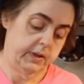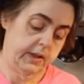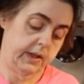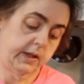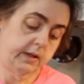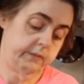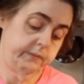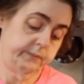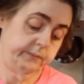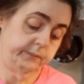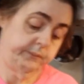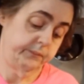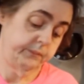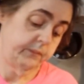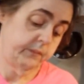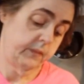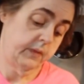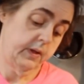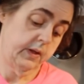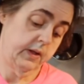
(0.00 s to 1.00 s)
Yeah.
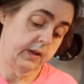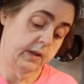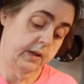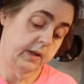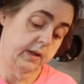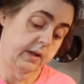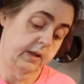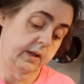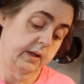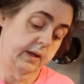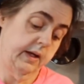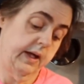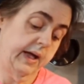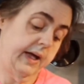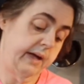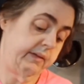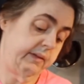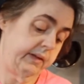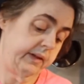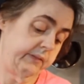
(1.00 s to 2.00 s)

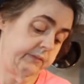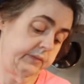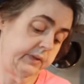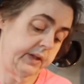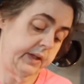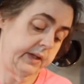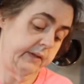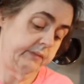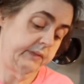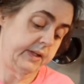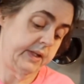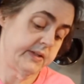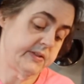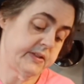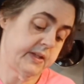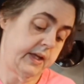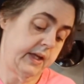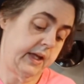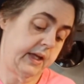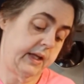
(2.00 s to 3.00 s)
I have loved
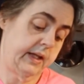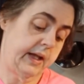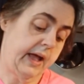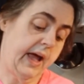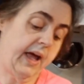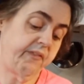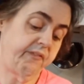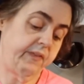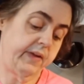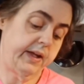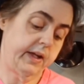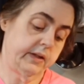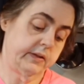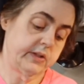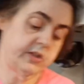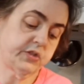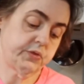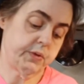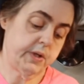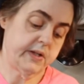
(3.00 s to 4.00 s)
this. And I
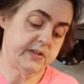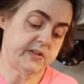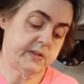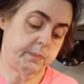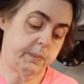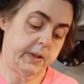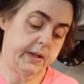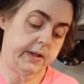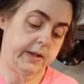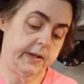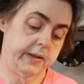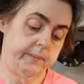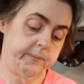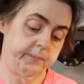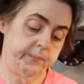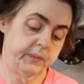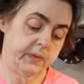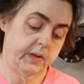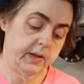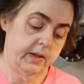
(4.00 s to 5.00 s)
found this
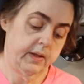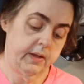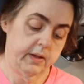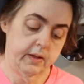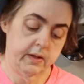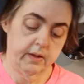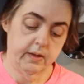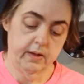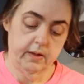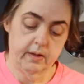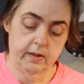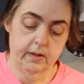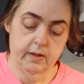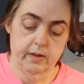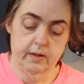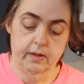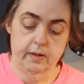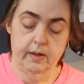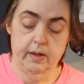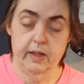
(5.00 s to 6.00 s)
recipe
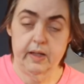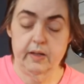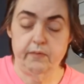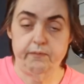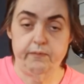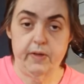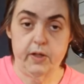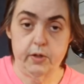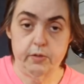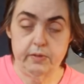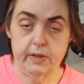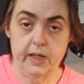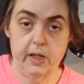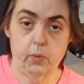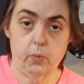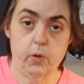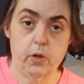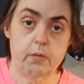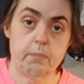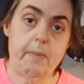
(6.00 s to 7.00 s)
in a Food
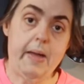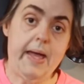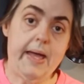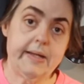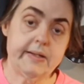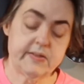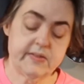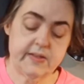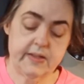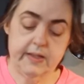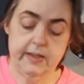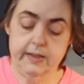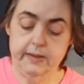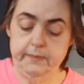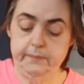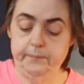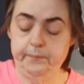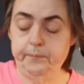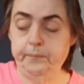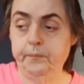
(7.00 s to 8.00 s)
Network
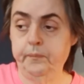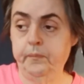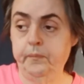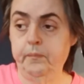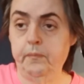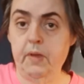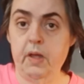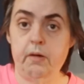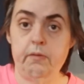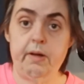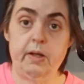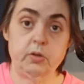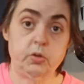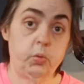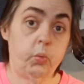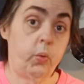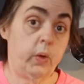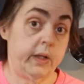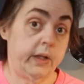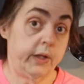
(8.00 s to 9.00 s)
magazine
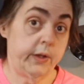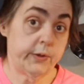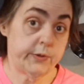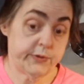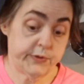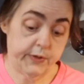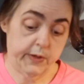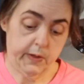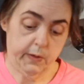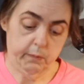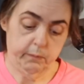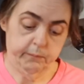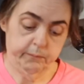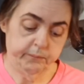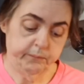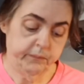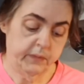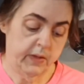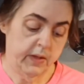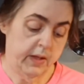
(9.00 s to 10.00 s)
around 20 years ago.
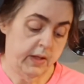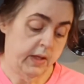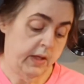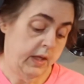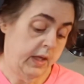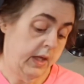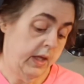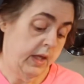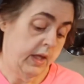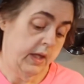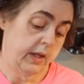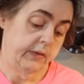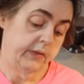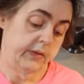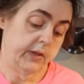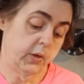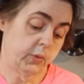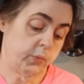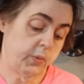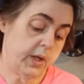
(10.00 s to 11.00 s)

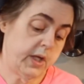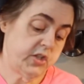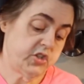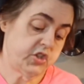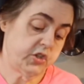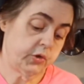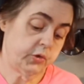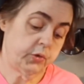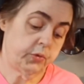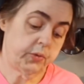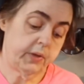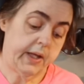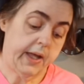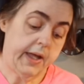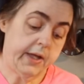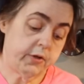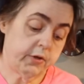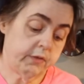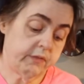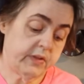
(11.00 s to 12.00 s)
The original
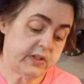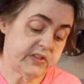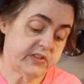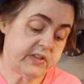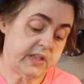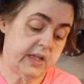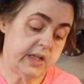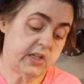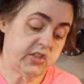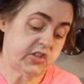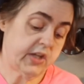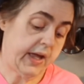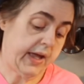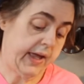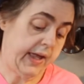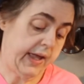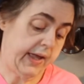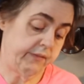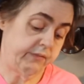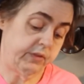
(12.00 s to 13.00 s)
creator of this dish,
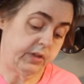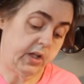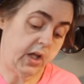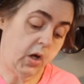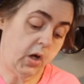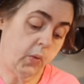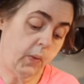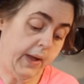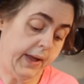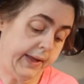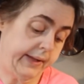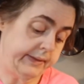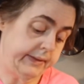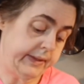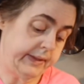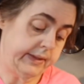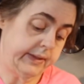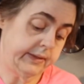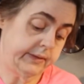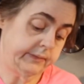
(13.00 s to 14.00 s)
I have no
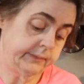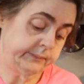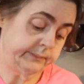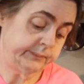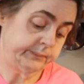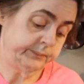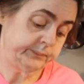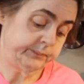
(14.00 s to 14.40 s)
idea.